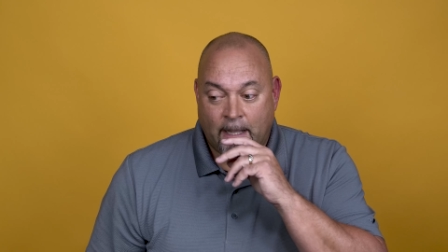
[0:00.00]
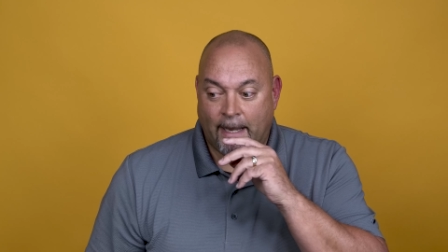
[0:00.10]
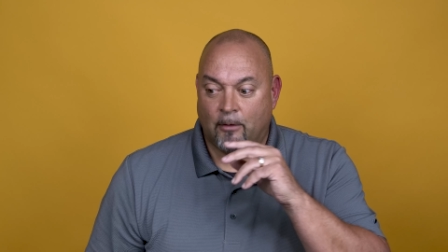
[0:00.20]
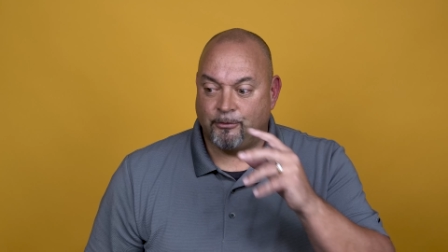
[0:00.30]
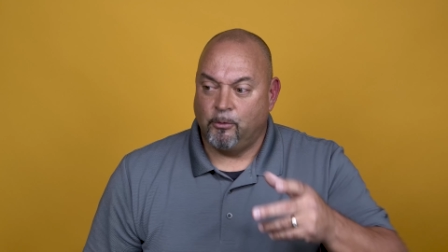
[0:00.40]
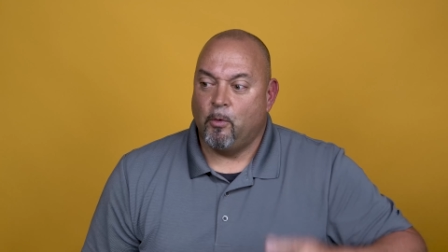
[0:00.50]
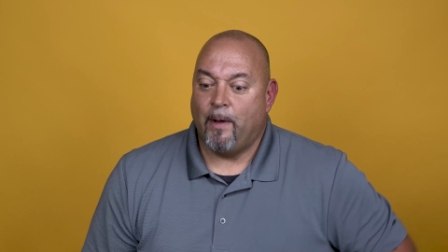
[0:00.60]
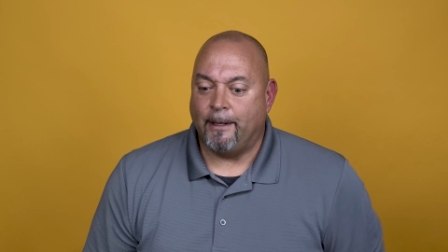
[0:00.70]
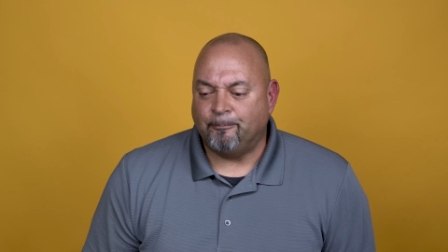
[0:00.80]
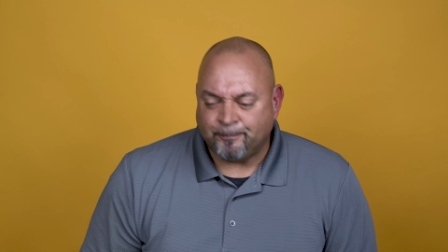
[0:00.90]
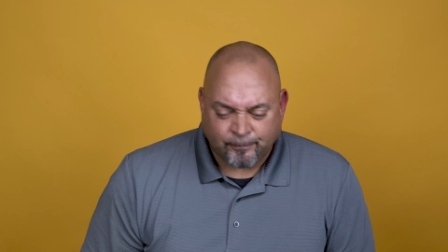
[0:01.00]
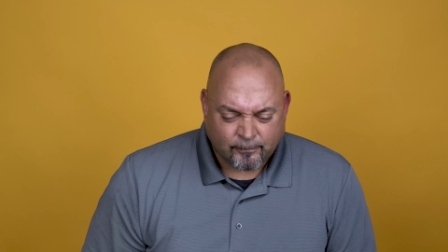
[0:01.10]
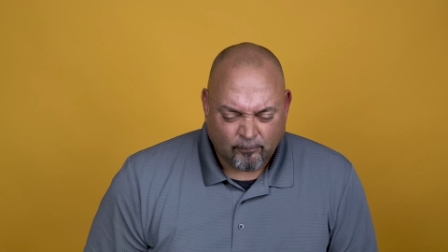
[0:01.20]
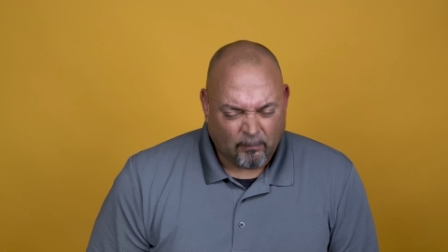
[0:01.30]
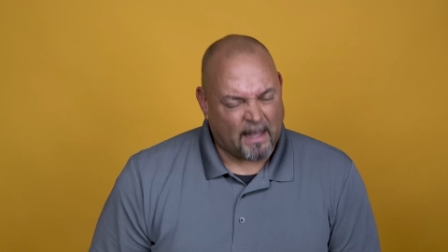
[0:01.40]
And I was doing a wedding,
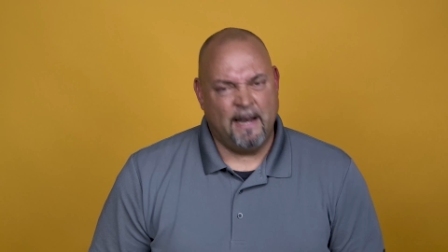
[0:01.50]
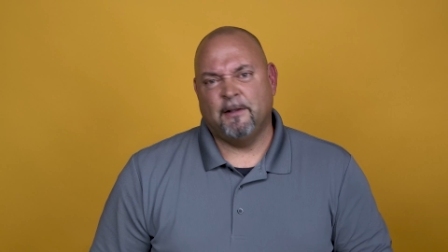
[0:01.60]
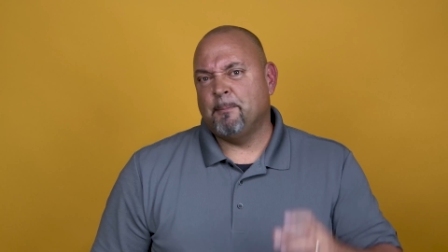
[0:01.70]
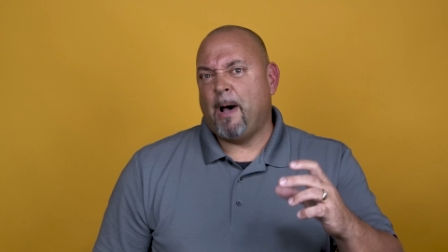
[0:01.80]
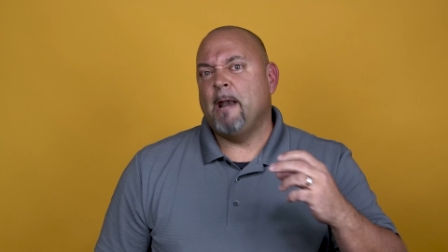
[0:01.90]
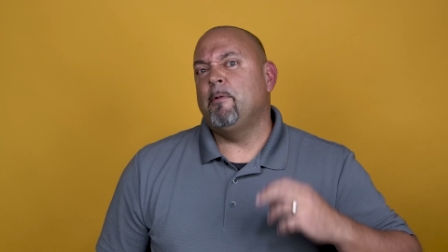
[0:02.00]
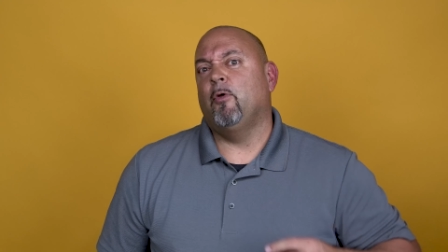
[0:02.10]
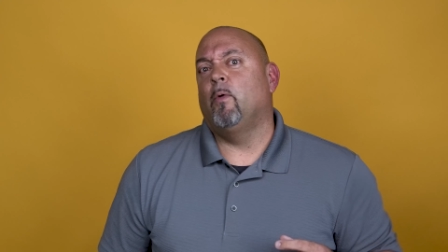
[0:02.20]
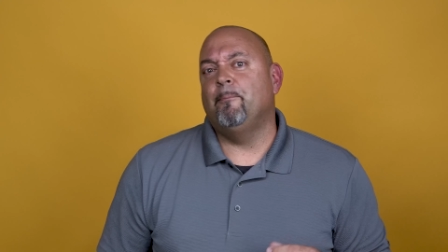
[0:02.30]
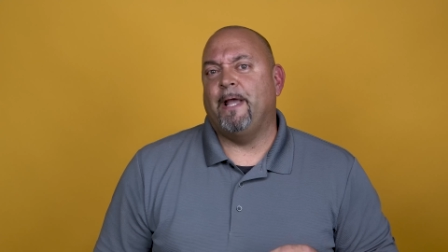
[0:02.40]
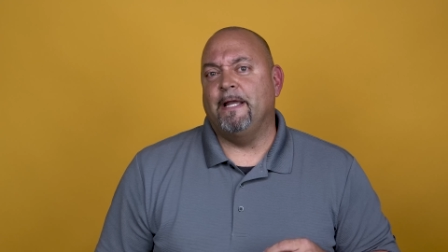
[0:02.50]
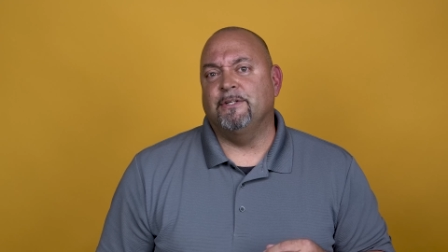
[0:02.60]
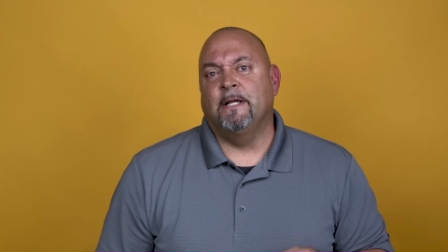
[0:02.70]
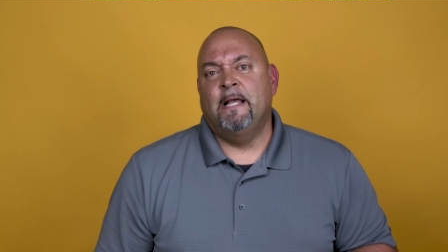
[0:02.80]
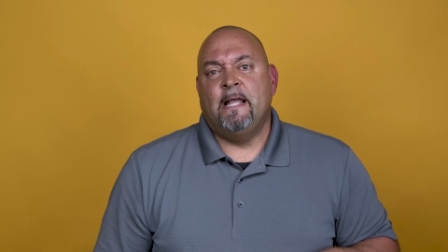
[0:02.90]
and at the bottom of the one
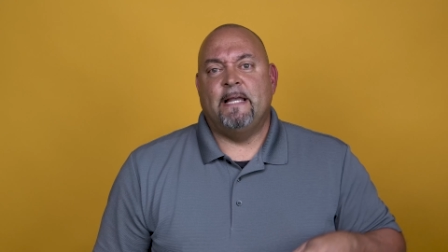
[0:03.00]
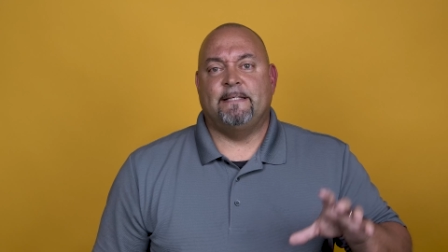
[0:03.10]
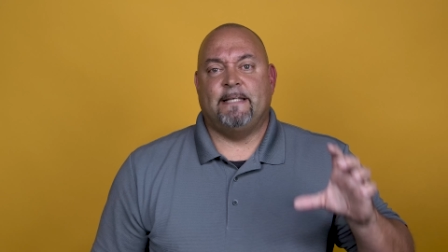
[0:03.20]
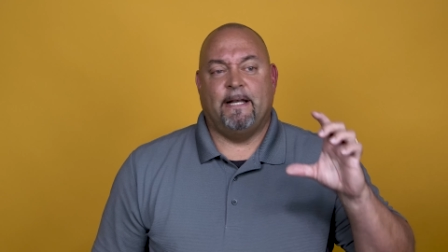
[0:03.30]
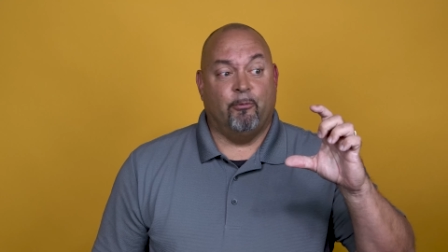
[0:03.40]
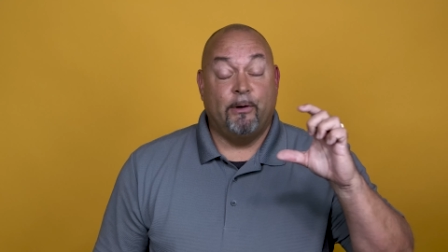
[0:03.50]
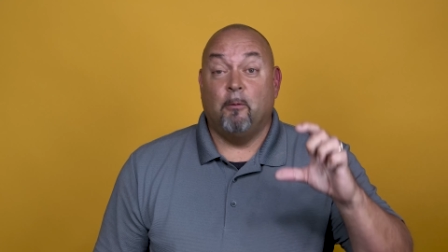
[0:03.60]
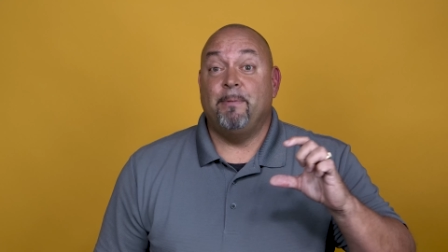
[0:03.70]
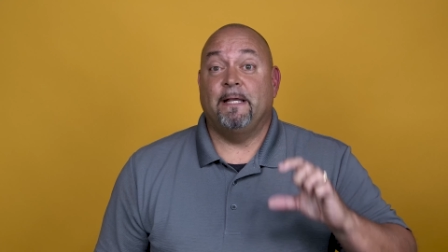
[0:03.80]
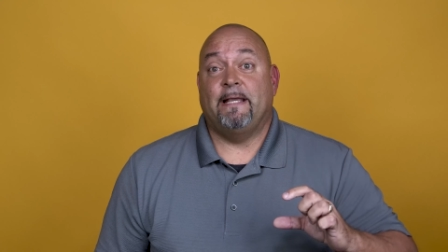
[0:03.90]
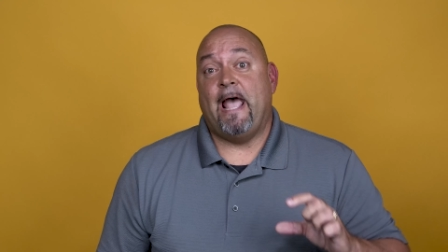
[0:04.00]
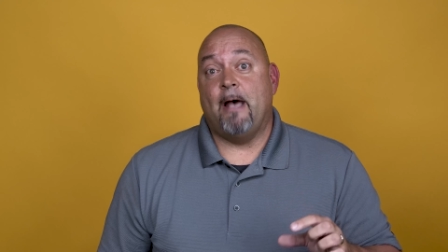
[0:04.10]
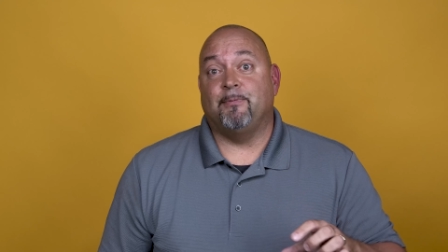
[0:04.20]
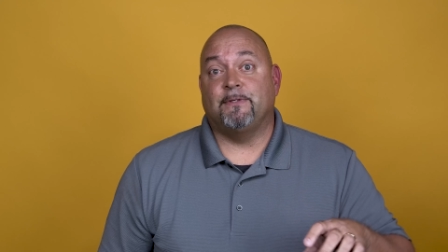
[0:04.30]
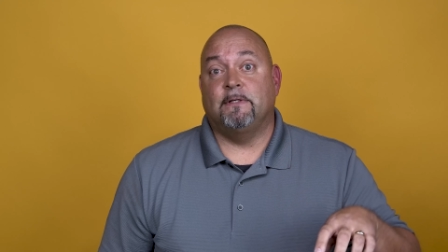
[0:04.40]
page, it said in real big
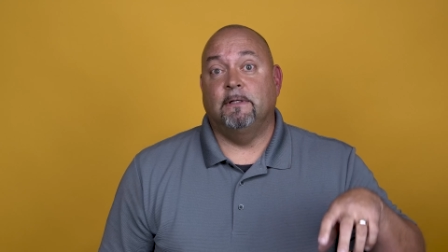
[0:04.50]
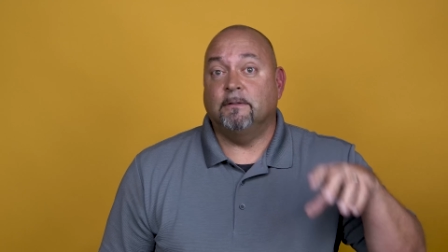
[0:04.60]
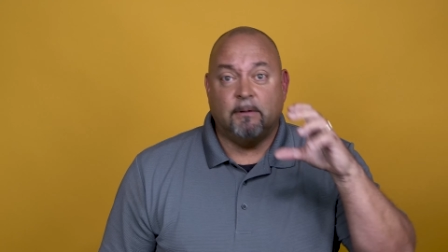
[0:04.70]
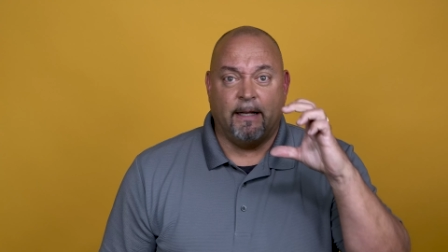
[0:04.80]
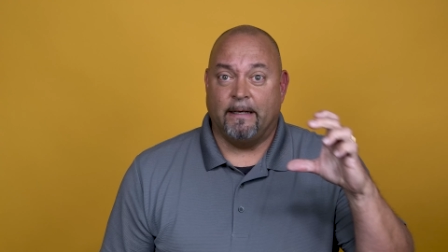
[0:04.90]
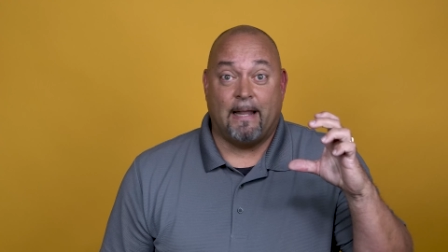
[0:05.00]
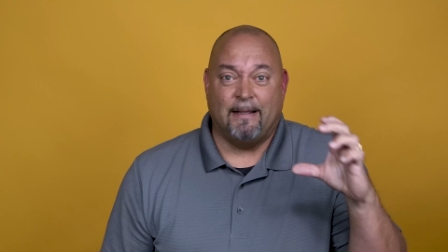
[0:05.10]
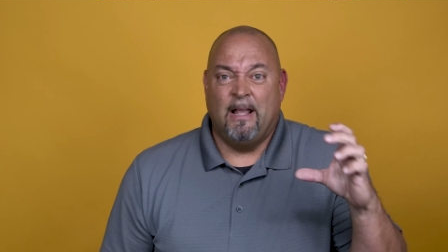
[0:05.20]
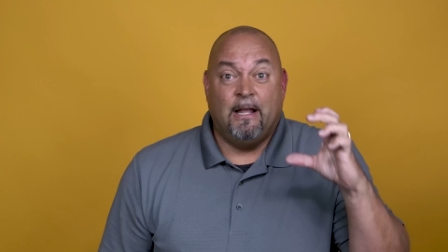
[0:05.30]
caps, in like